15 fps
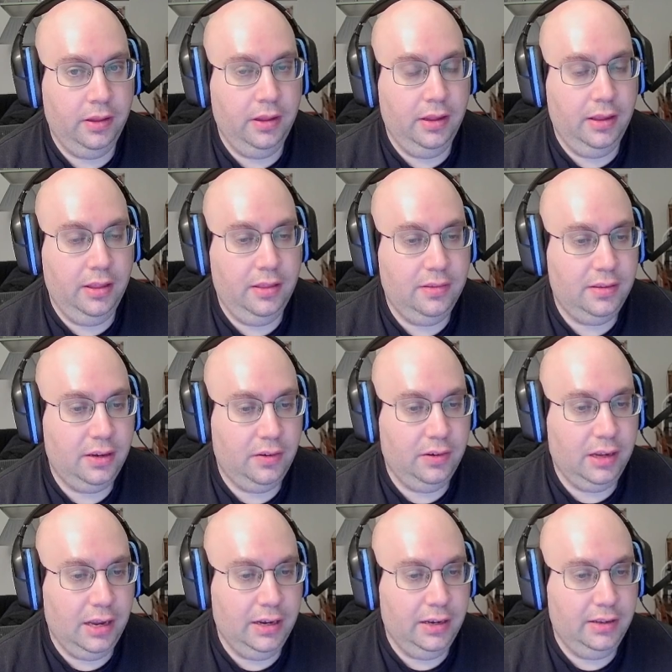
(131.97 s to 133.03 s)
This area
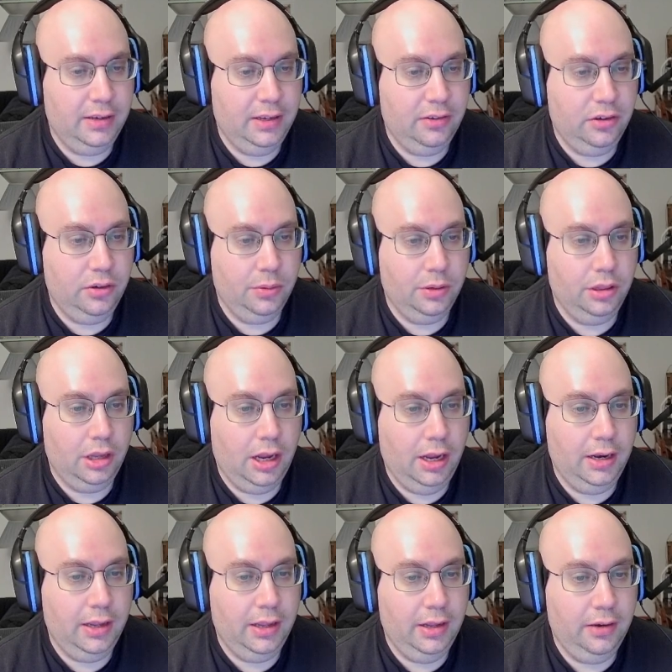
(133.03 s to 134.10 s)
I didn't need to do a lot
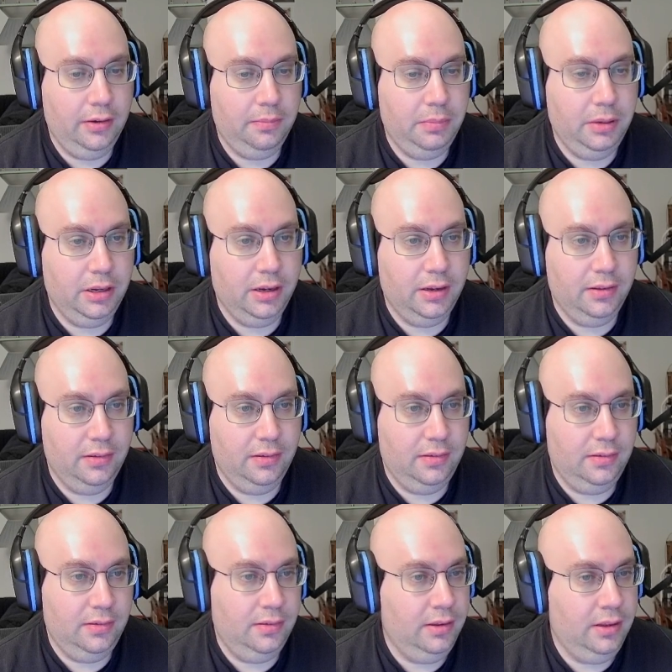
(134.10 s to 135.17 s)
in
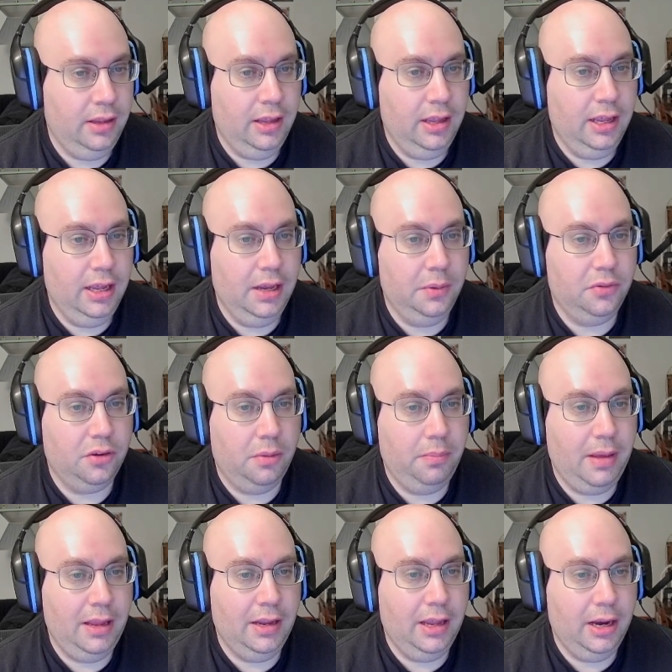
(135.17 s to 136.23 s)
because it was our
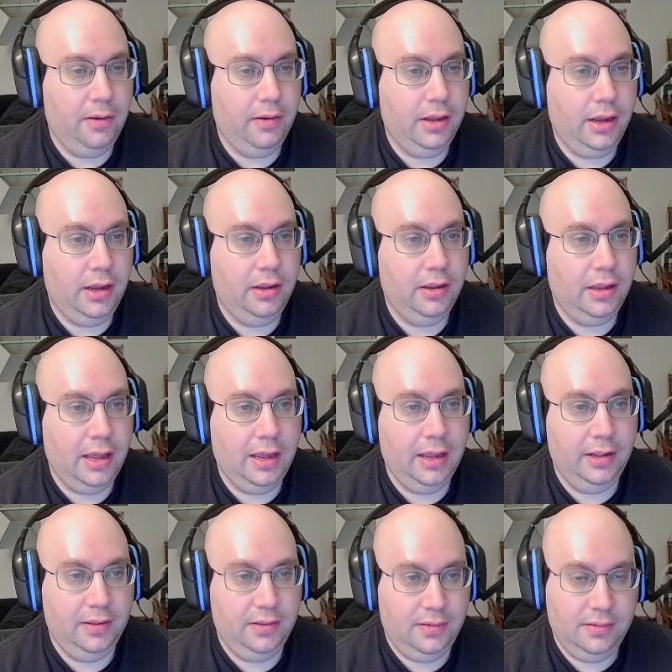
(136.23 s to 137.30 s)
main area
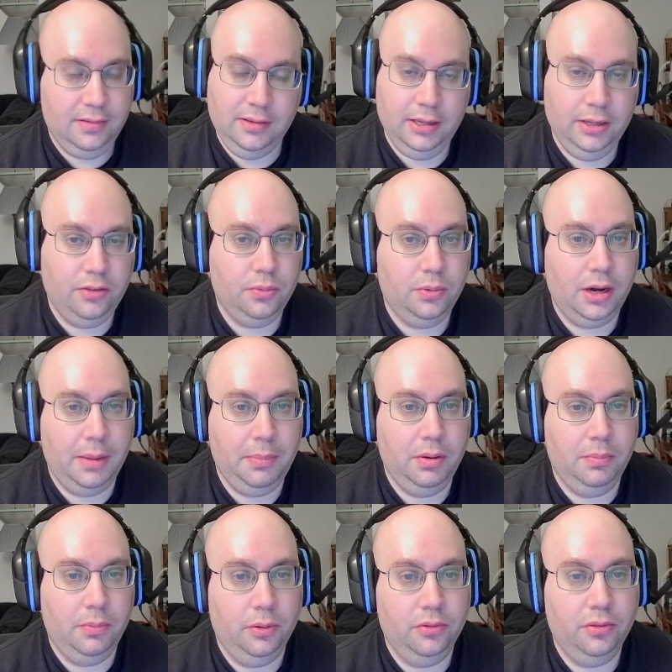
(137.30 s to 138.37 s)
and it's where I put
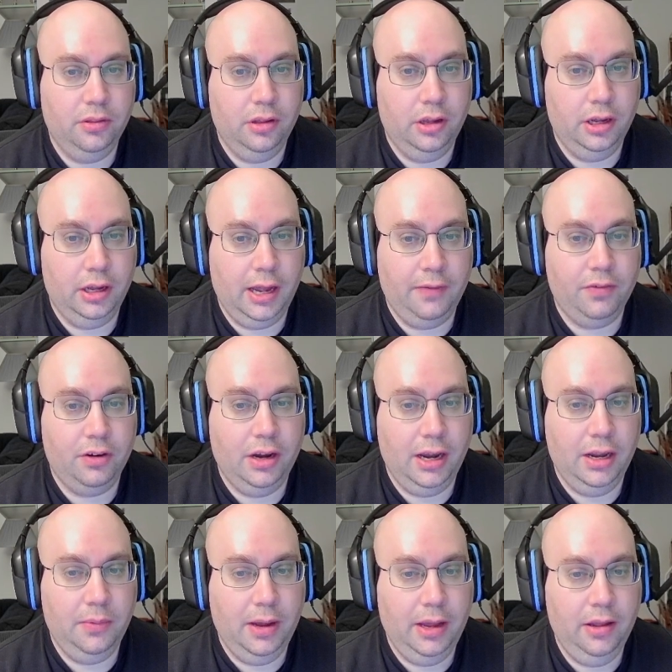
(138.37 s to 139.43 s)
most effort
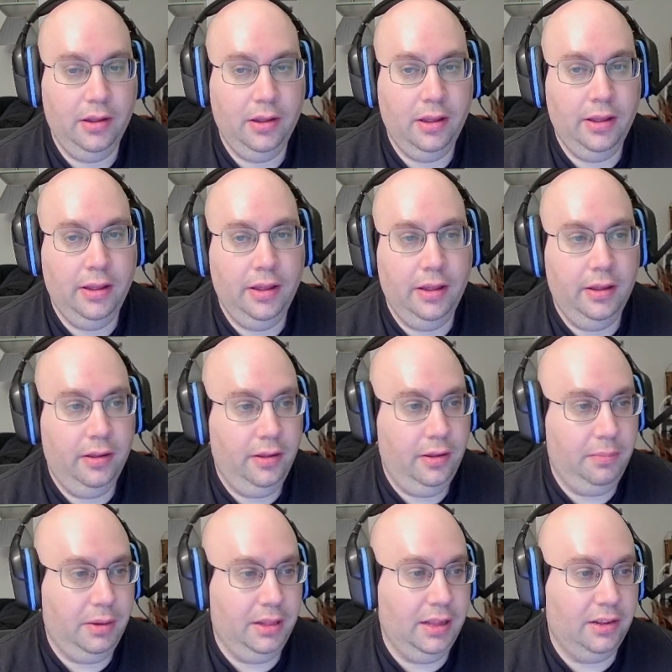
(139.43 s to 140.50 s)
anyway.
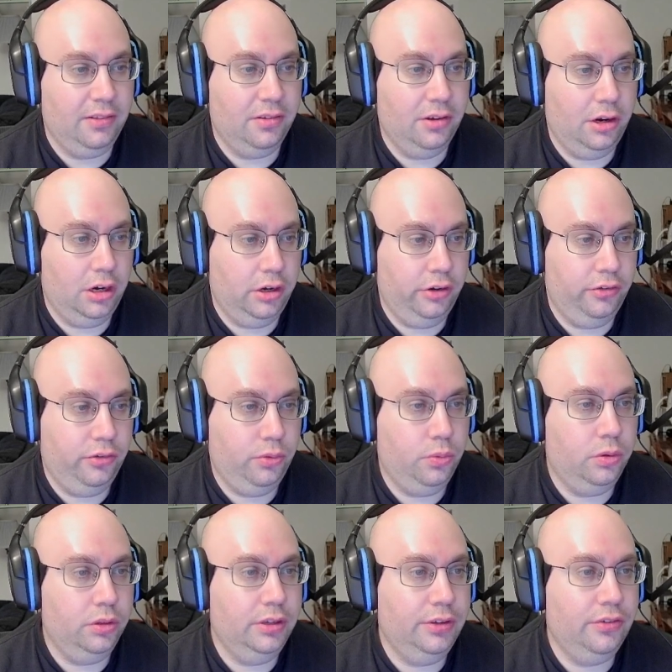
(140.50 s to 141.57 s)
But that's our school
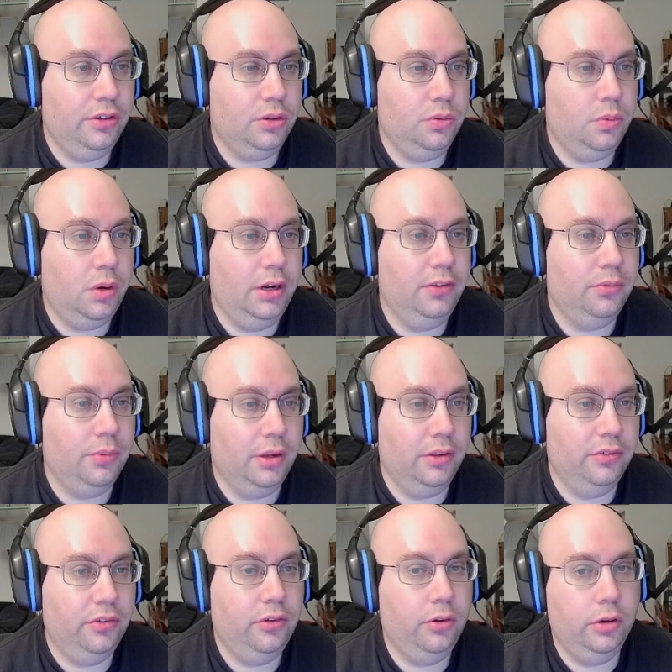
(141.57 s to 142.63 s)
district one as well as the
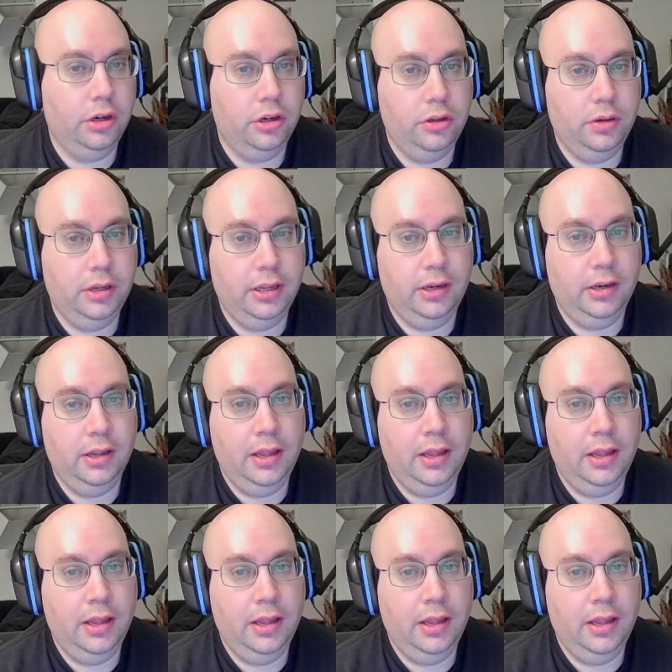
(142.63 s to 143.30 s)
student union.